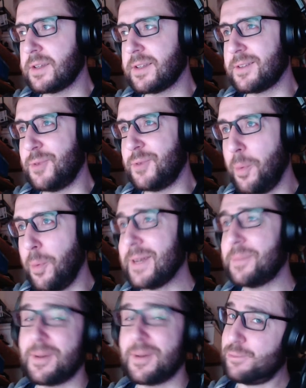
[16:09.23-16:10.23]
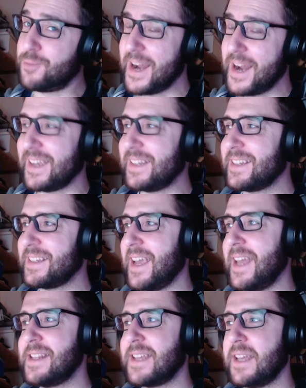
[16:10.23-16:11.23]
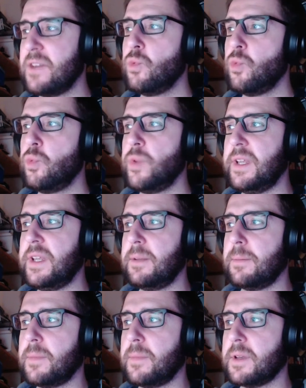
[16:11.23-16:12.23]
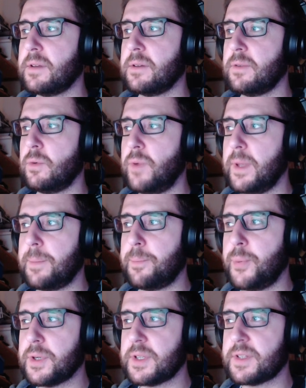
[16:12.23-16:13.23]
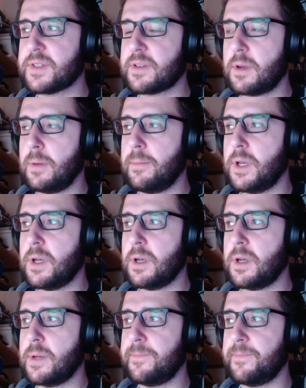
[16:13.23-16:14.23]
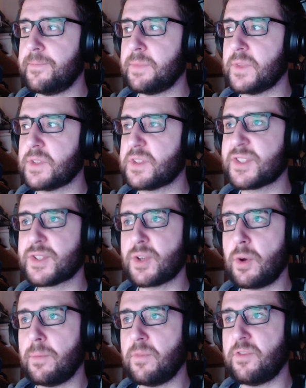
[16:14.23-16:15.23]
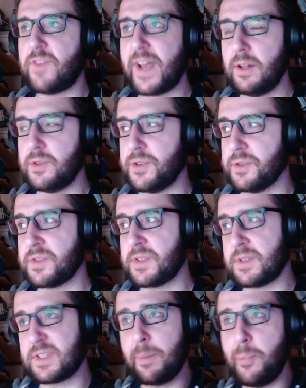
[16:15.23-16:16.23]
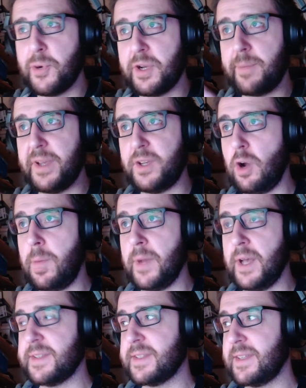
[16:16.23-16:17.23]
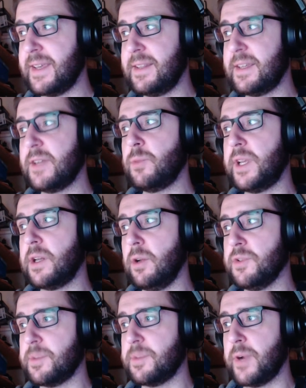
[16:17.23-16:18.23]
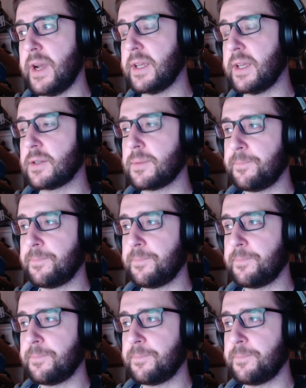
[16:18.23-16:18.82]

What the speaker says: we open up the bracket and then we put some values separated by commas, and then we close the bracket.